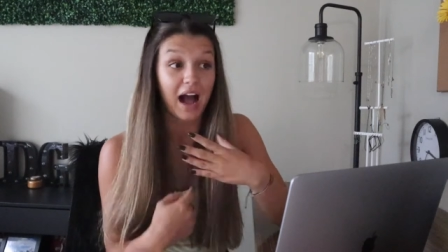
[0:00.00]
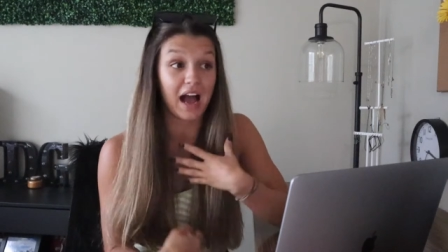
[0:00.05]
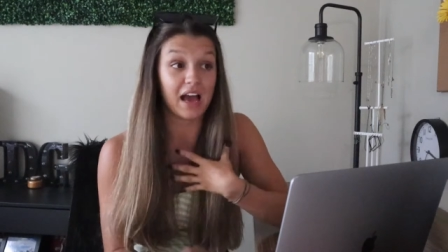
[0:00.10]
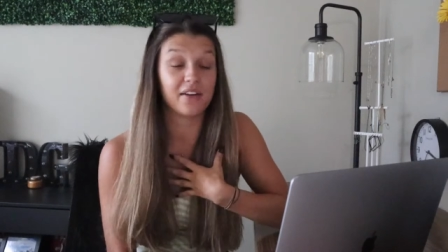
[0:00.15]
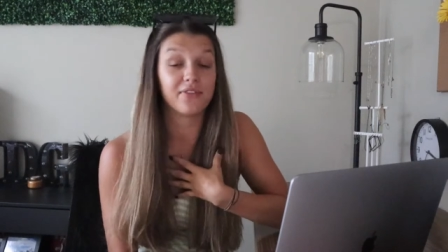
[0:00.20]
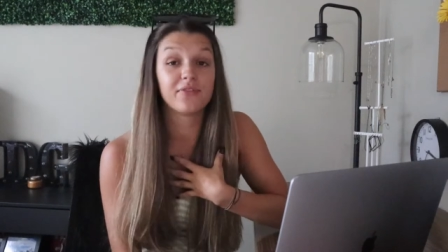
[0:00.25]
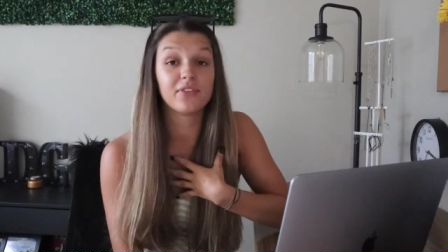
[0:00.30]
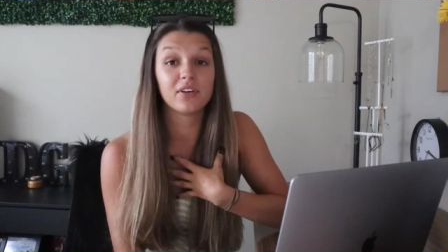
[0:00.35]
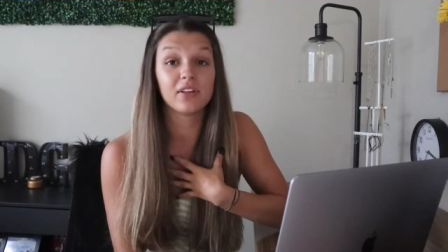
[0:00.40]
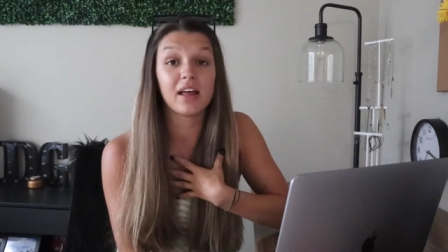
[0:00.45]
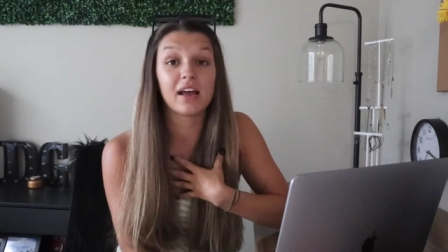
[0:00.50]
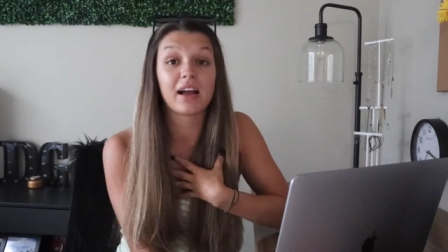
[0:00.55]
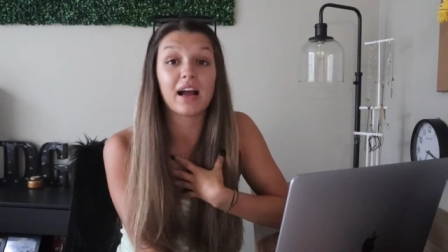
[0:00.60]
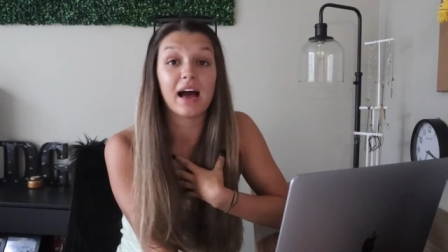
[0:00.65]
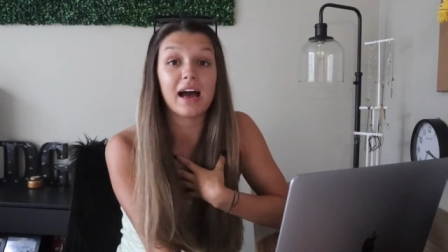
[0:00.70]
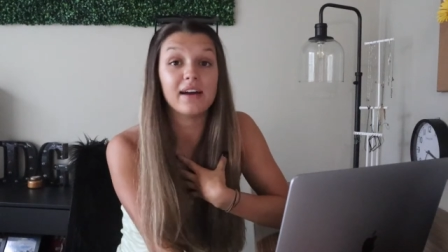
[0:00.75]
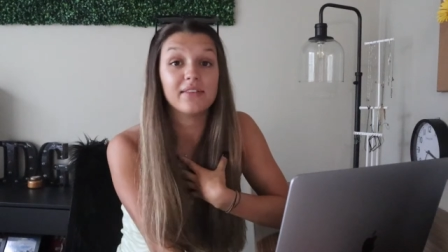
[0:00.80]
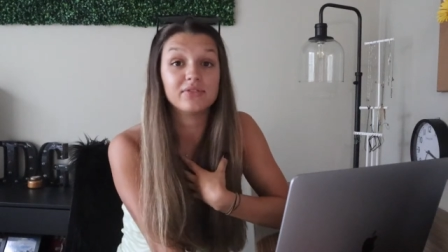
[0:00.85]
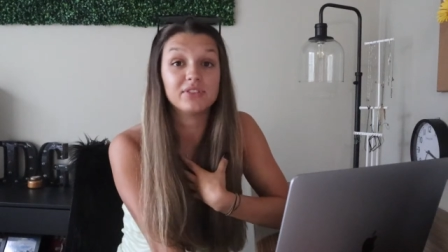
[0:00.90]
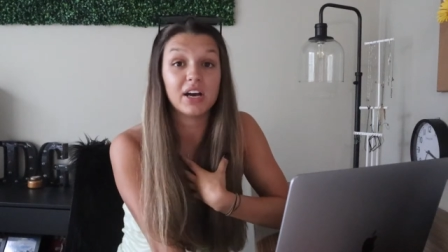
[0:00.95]
I feel like
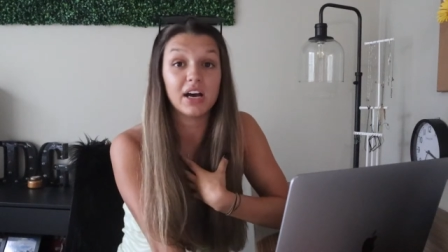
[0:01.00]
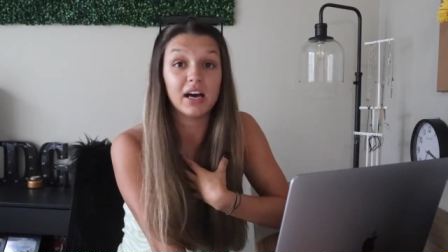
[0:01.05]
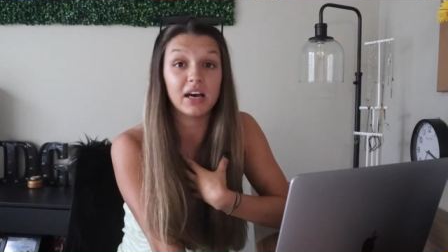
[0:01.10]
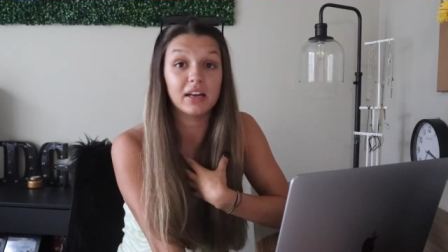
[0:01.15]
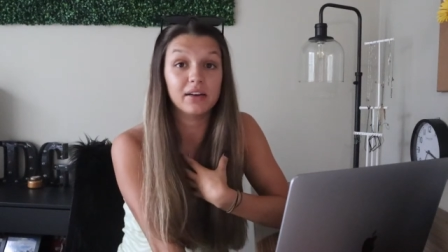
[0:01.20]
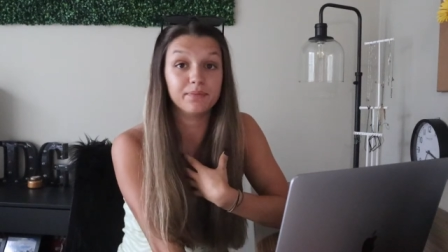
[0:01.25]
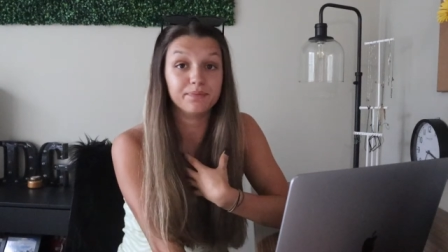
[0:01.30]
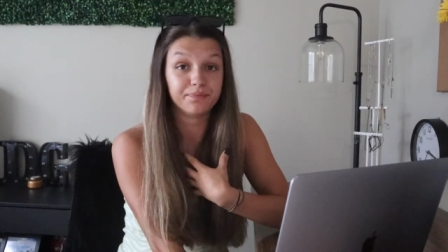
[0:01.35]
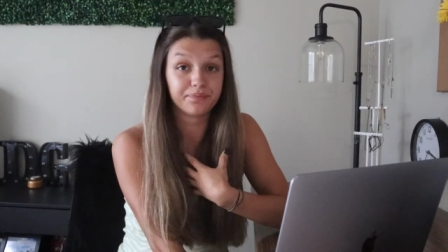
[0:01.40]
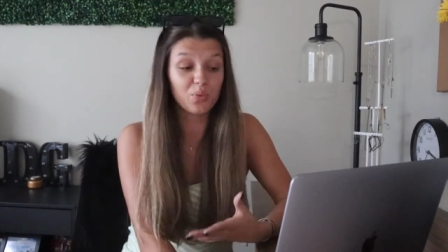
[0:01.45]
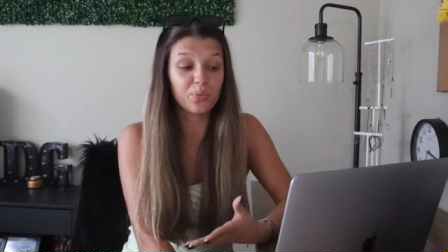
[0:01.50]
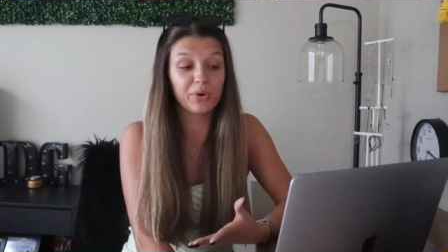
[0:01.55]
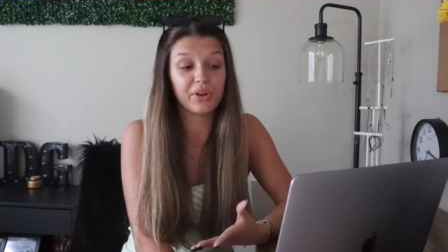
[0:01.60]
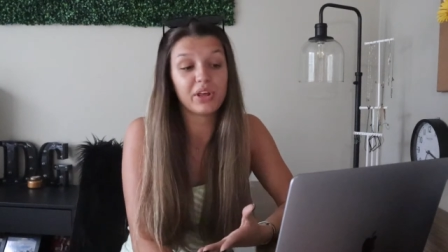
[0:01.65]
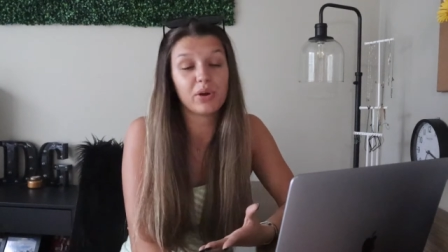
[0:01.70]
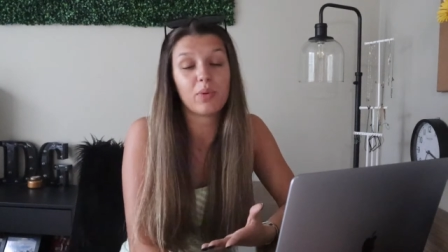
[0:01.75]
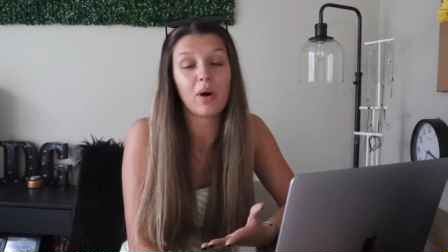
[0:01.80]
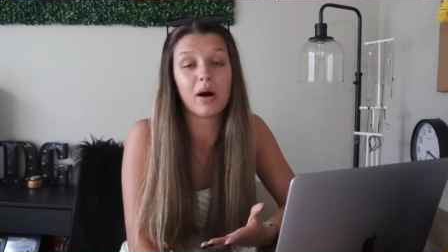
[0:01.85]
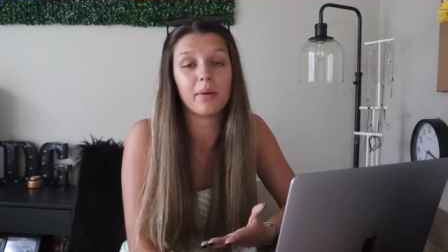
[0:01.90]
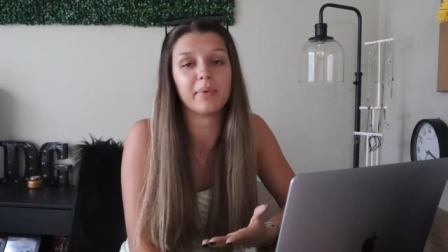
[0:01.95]
I've done
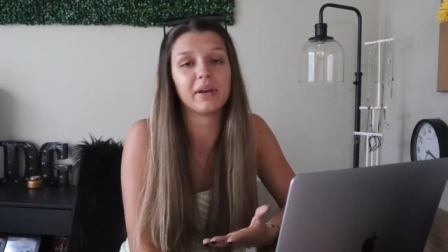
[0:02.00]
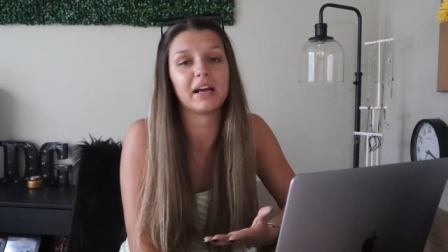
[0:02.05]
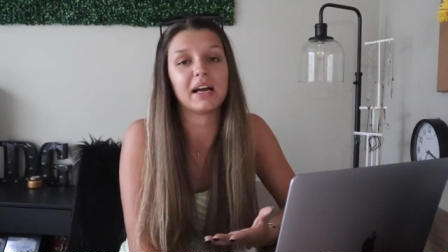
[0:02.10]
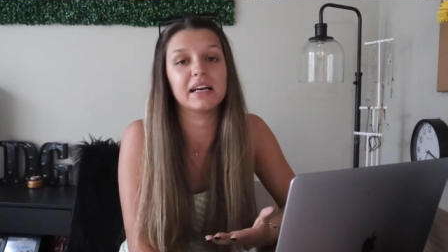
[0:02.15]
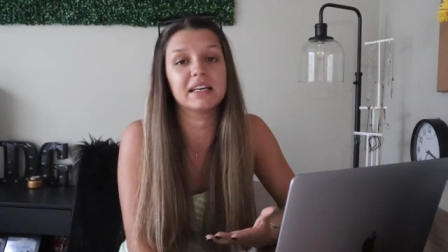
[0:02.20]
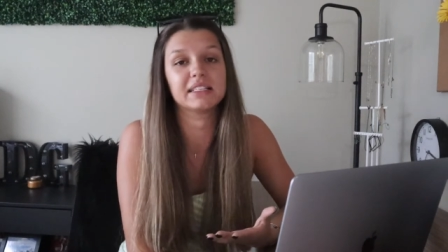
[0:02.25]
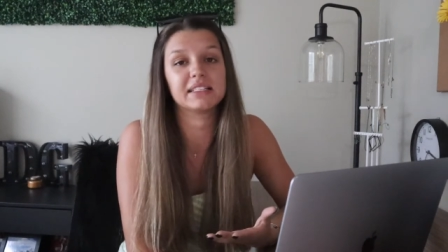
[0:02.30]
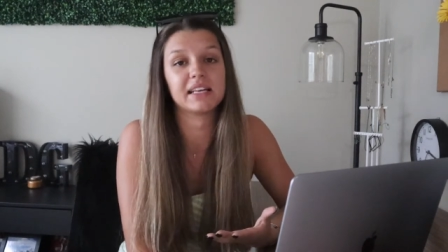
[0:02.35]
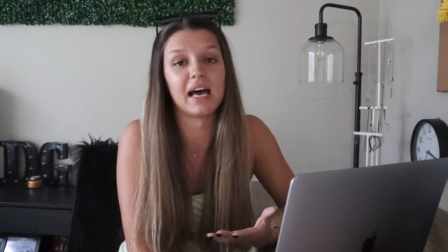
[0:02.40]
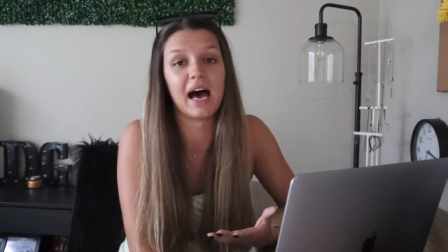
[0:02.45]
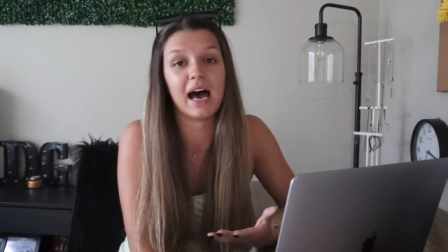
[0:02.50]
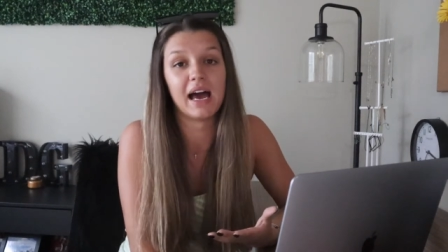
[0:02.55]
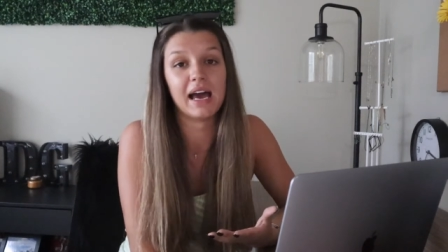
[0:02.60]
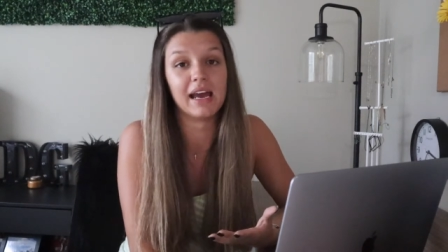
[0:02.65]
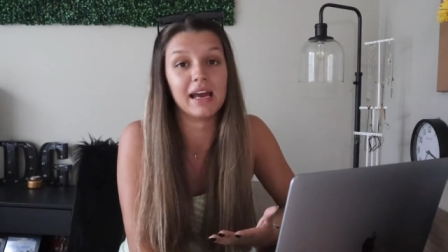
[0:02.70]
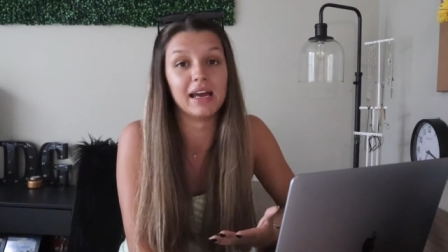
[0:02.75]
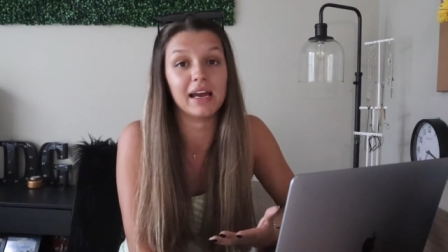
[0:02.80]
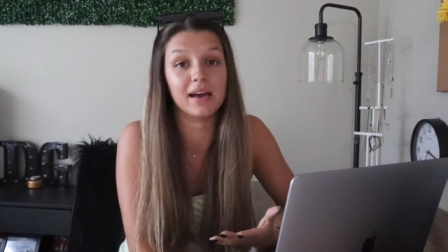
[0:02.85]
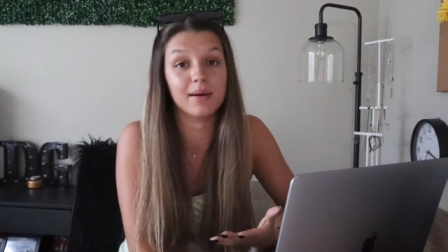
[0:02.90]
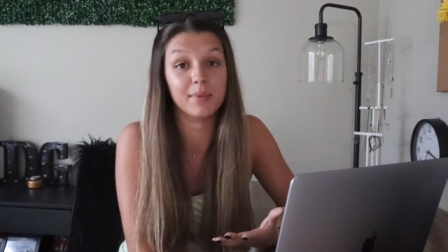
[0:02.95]
really well because I
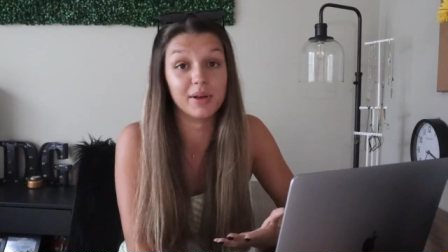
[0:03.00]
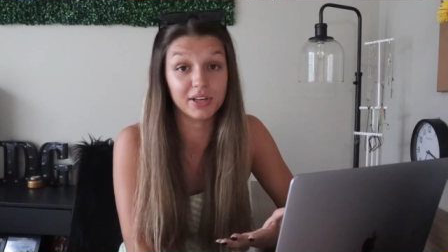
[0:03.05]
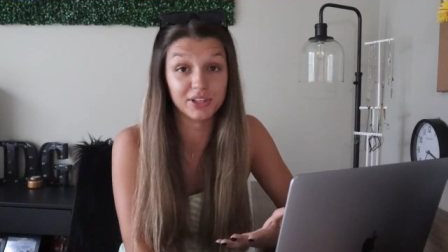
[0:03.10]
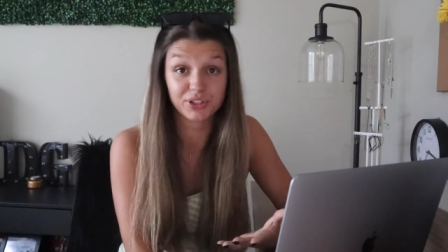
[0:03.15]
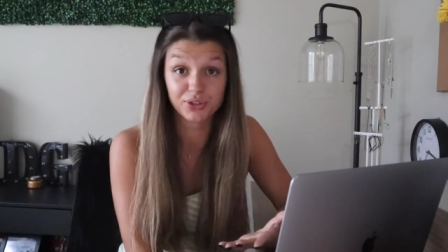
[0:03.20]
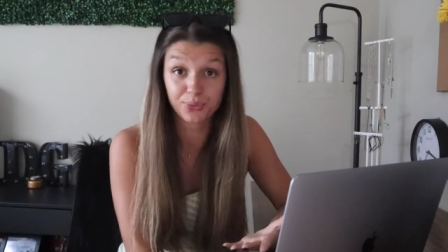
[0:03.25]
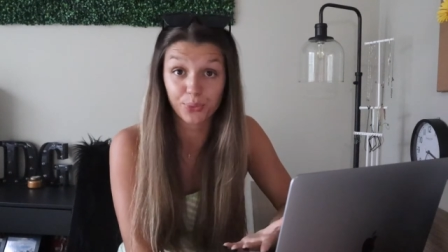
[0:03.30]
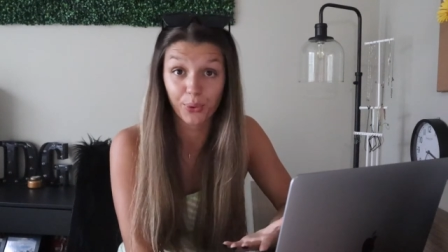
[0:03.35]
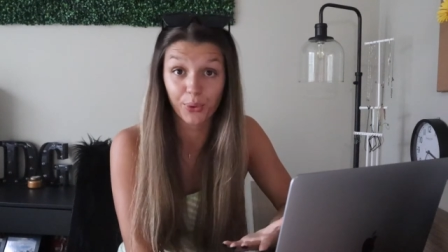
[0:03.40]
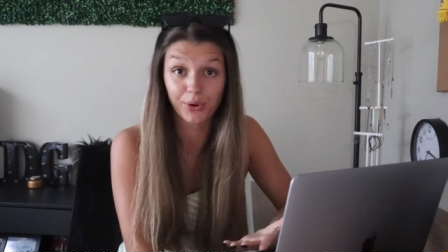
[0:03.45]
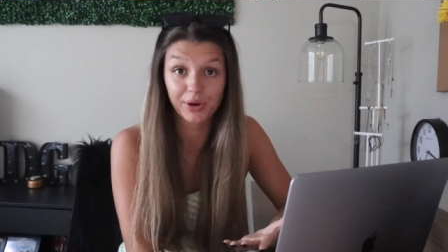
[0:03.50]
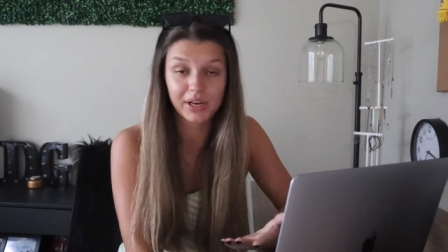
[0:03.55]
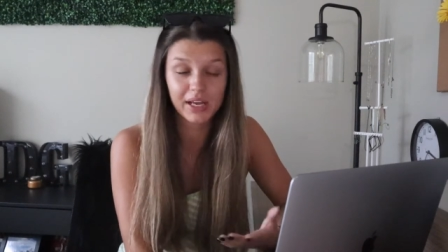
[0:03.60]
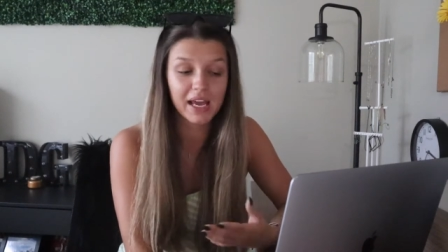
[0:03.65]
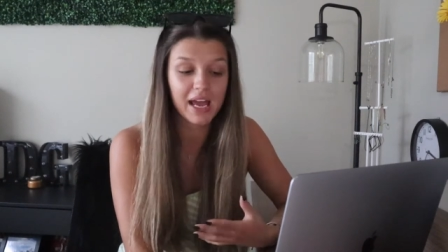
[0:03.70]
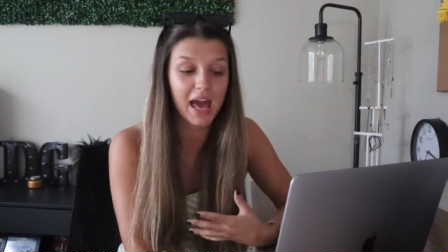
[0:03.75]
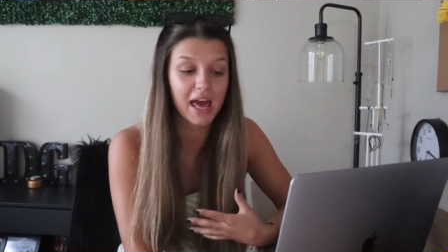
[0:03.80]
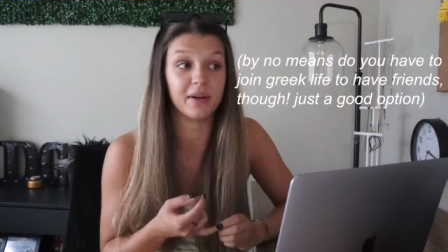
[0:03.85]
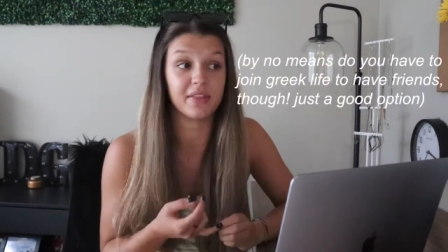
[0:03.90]
am in a sorority,